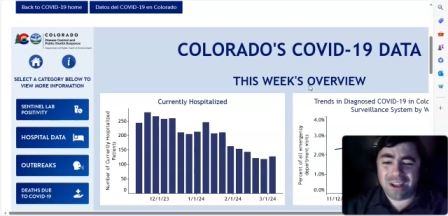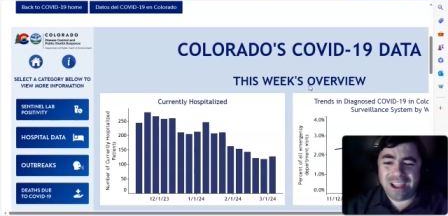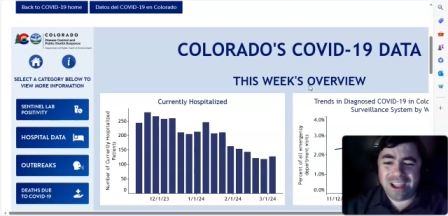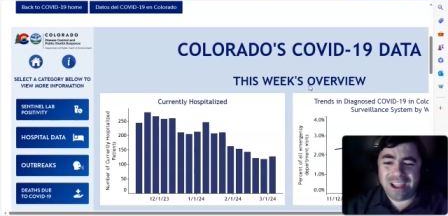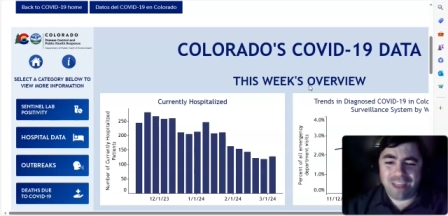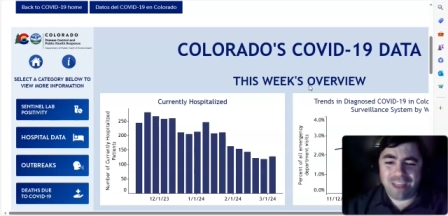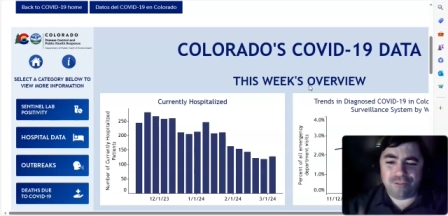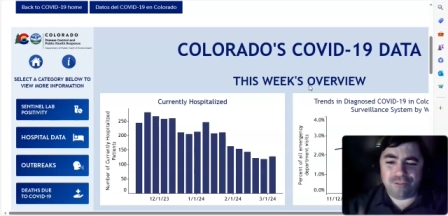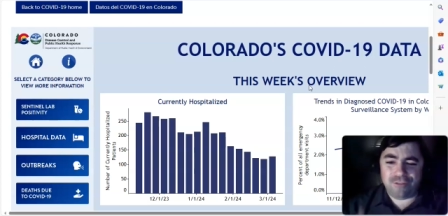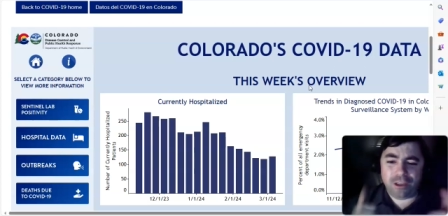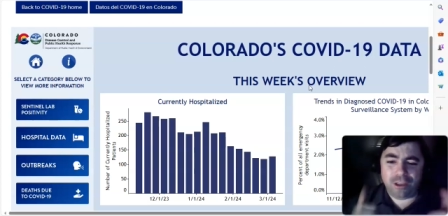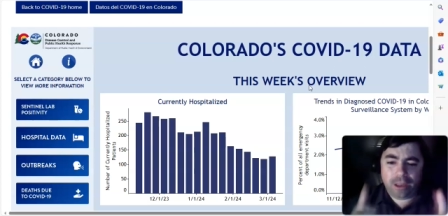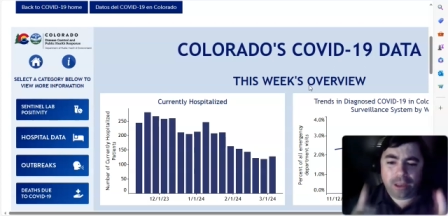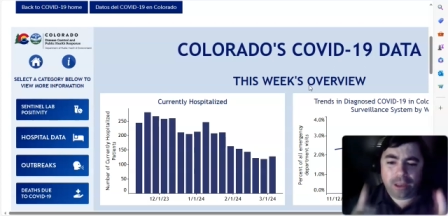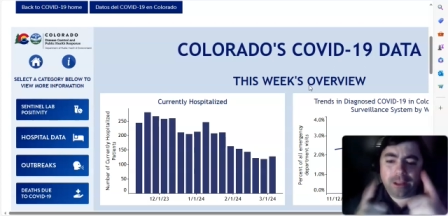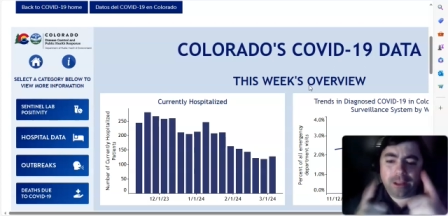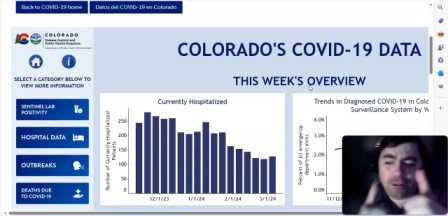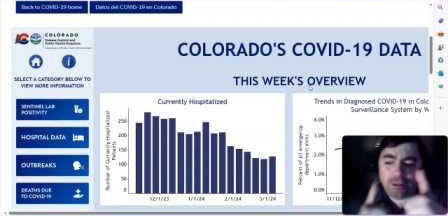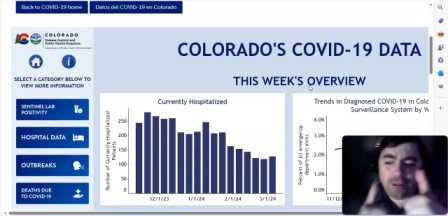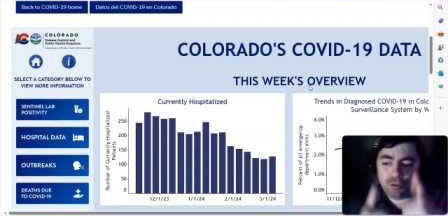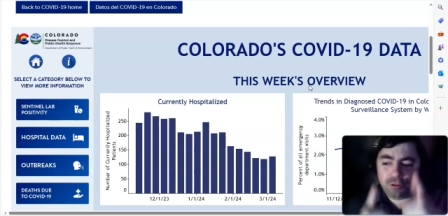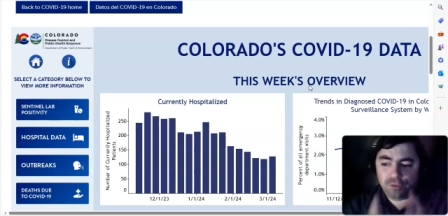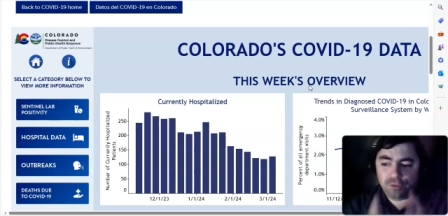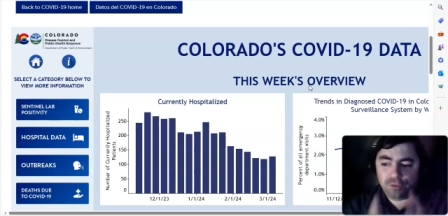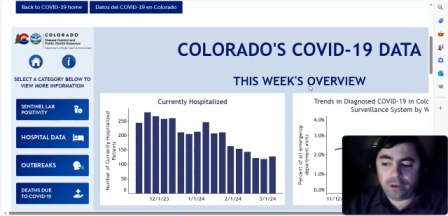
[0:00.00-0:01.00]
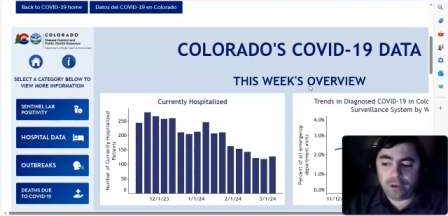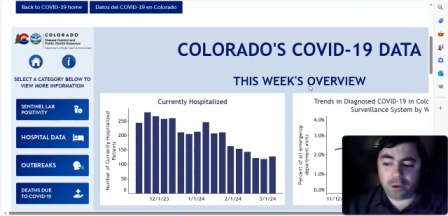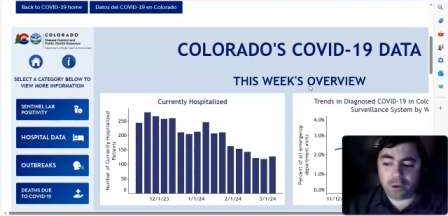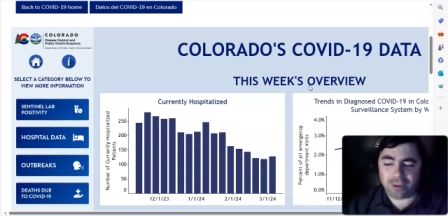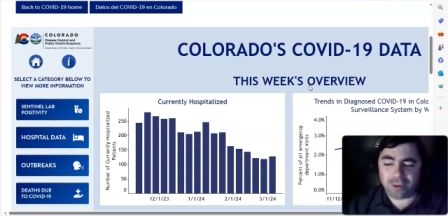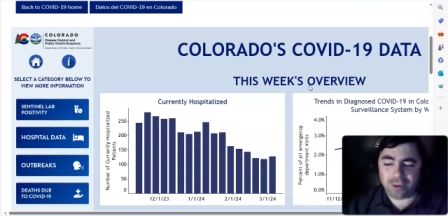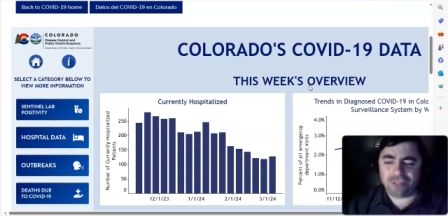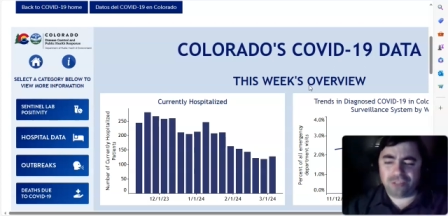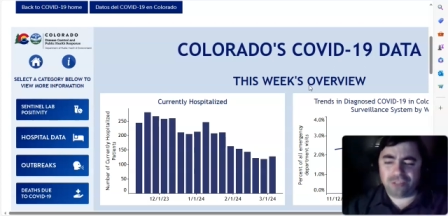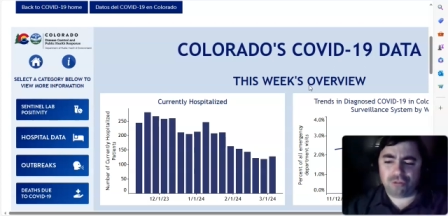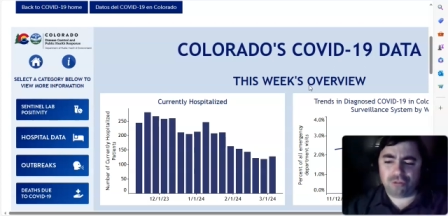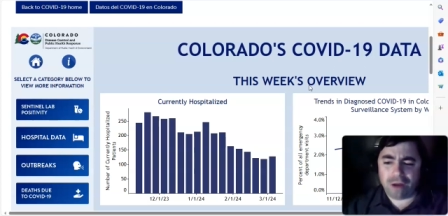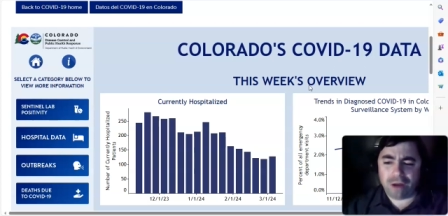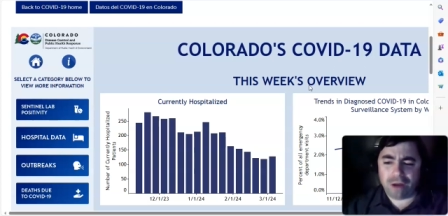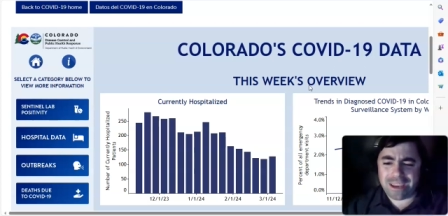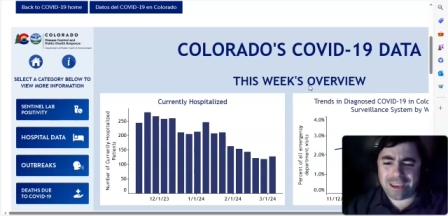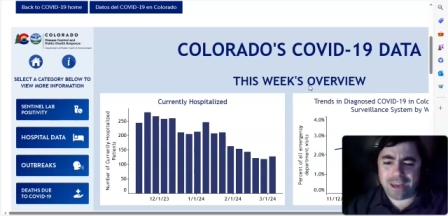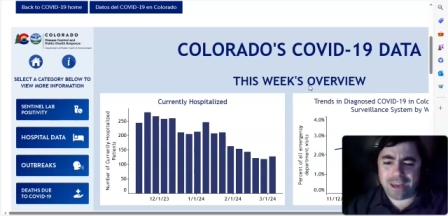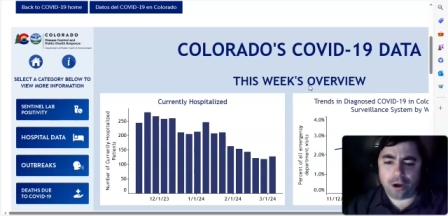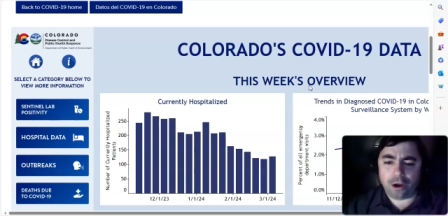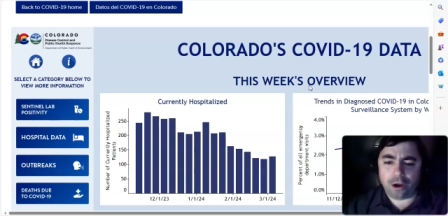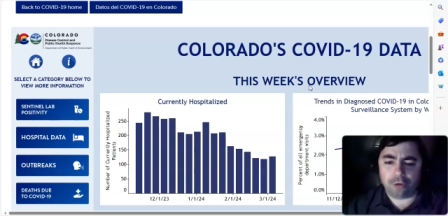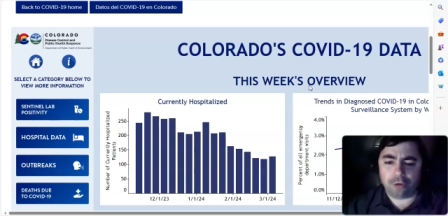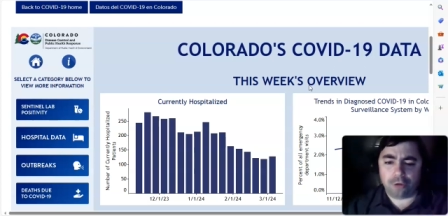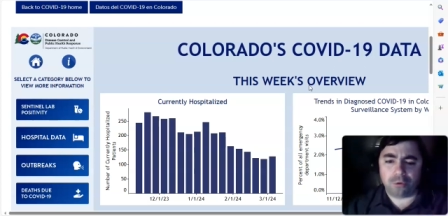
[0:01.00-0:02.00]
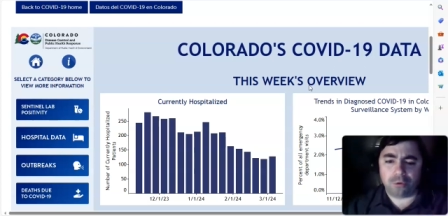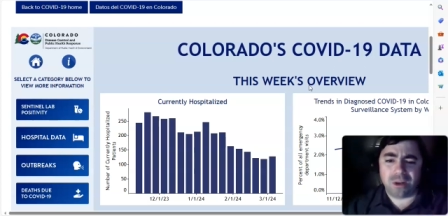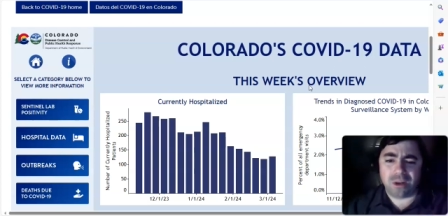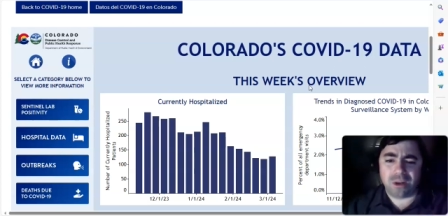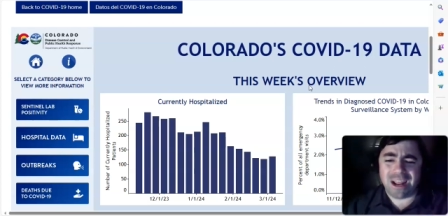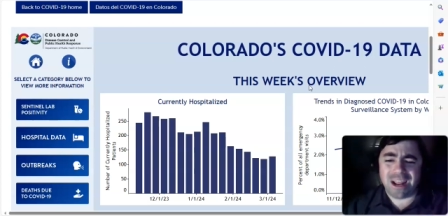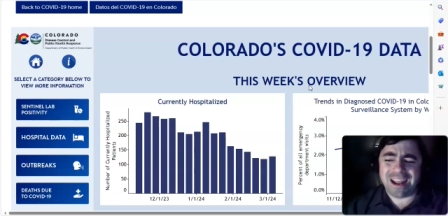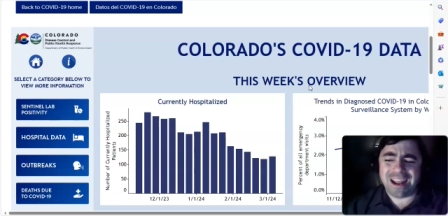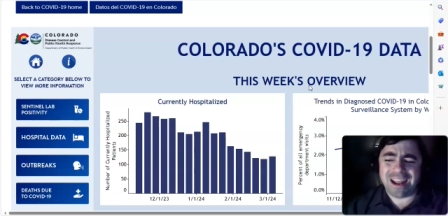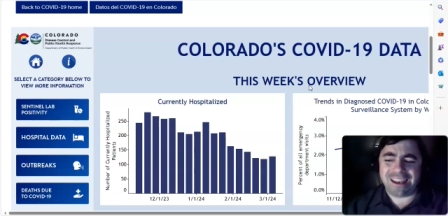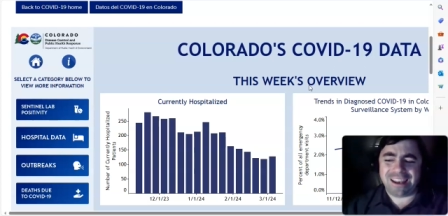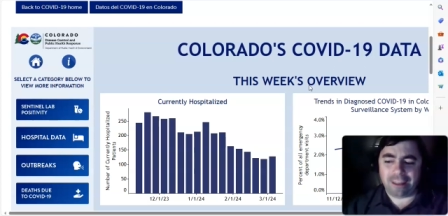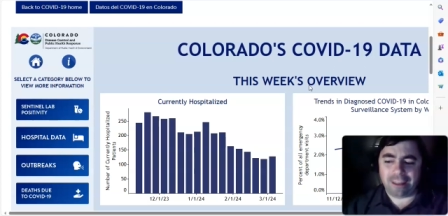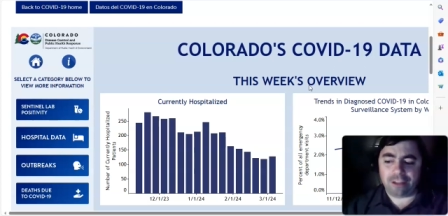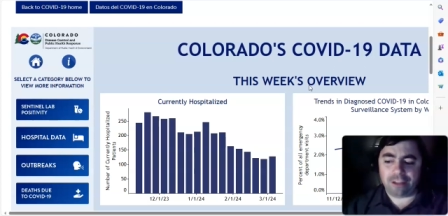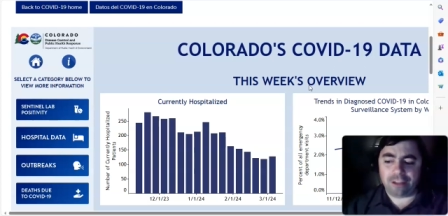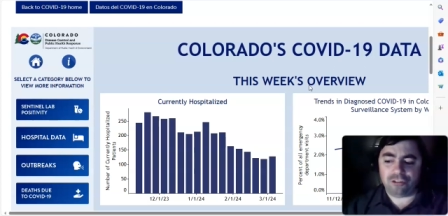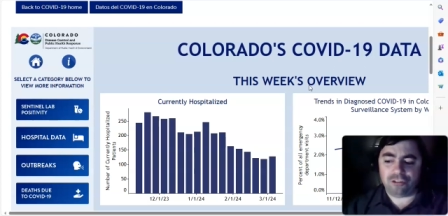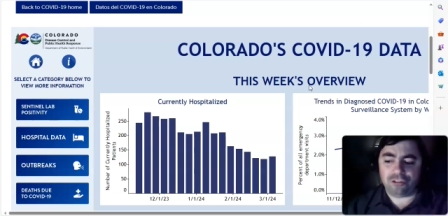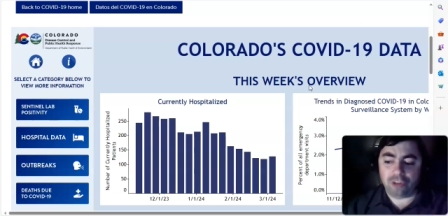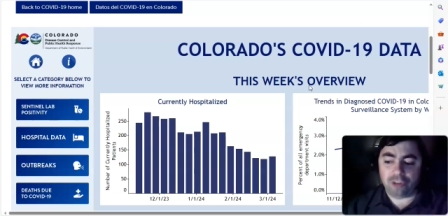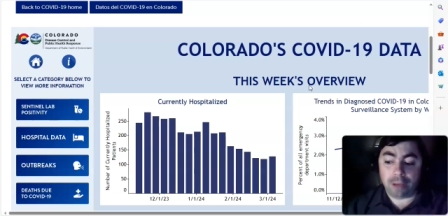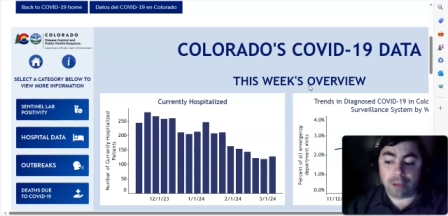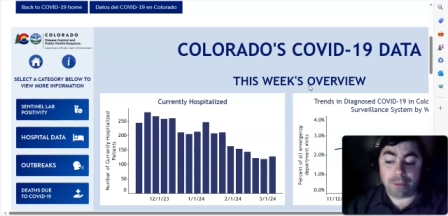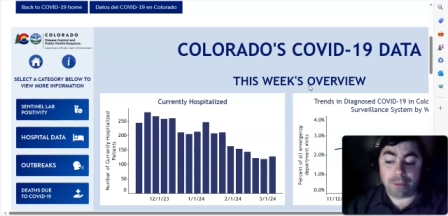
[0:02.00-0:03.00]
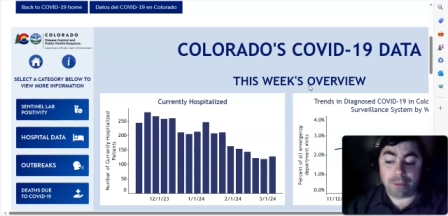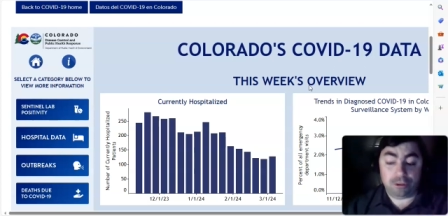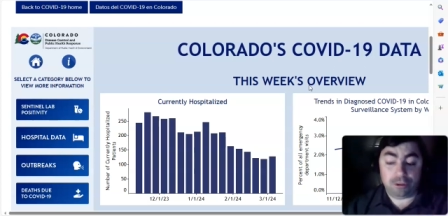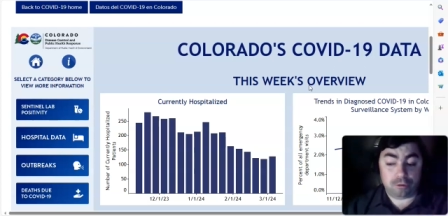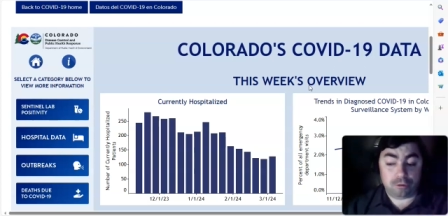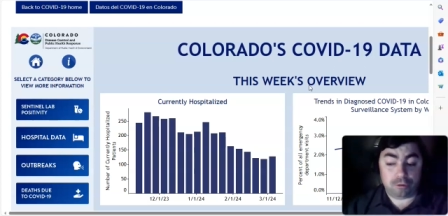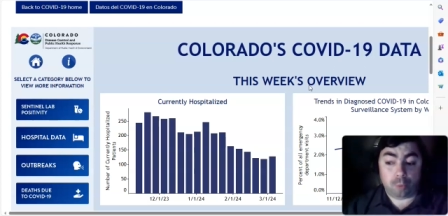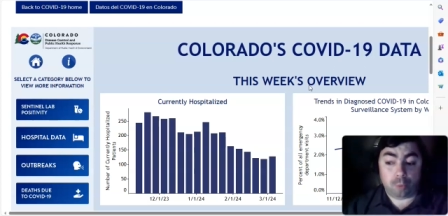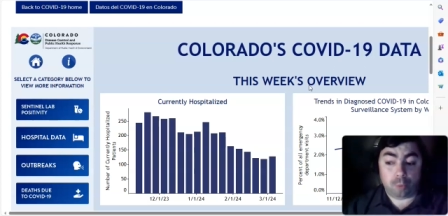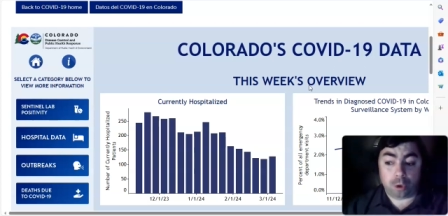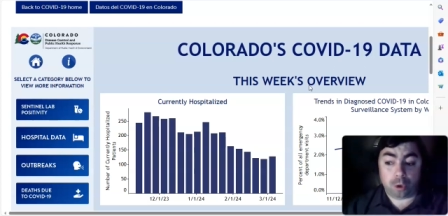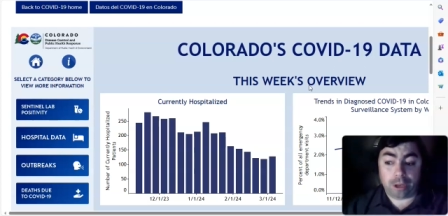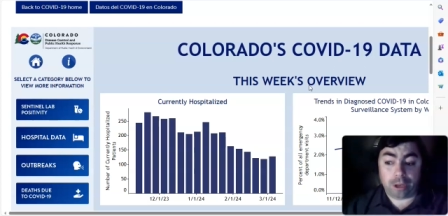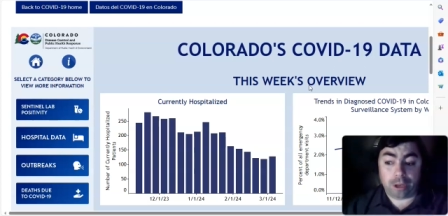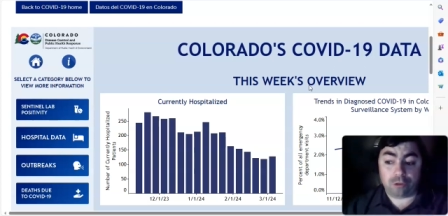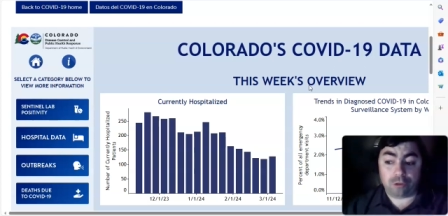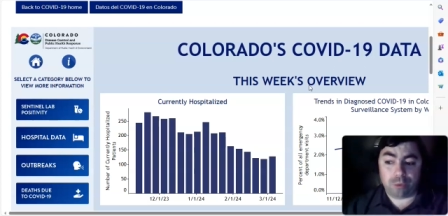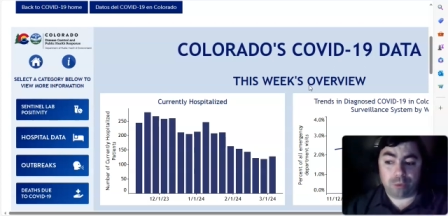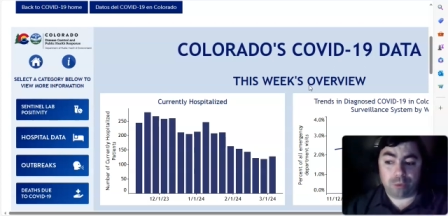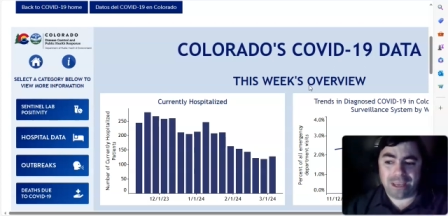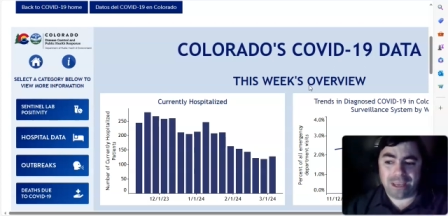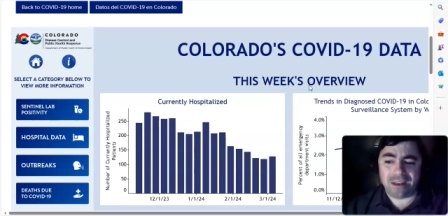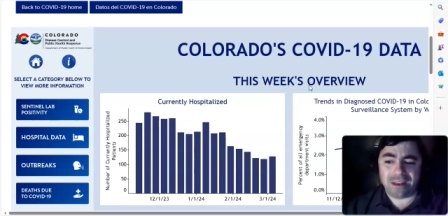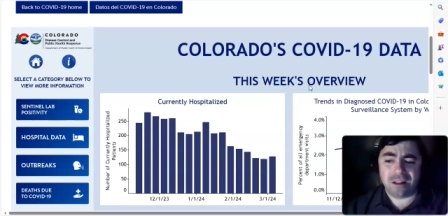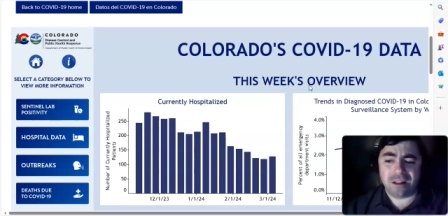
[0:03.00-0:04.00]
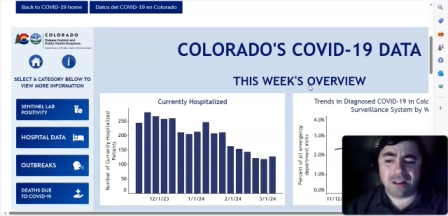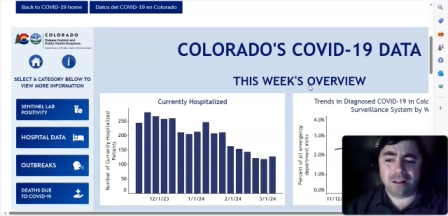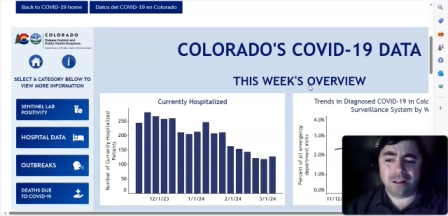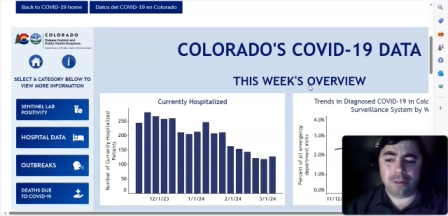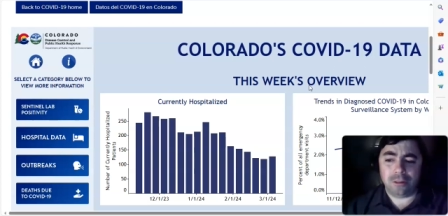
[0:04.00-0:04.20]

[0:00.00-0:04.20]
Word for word: If you like this video, let's try and get 100 likes today because the more likes we get,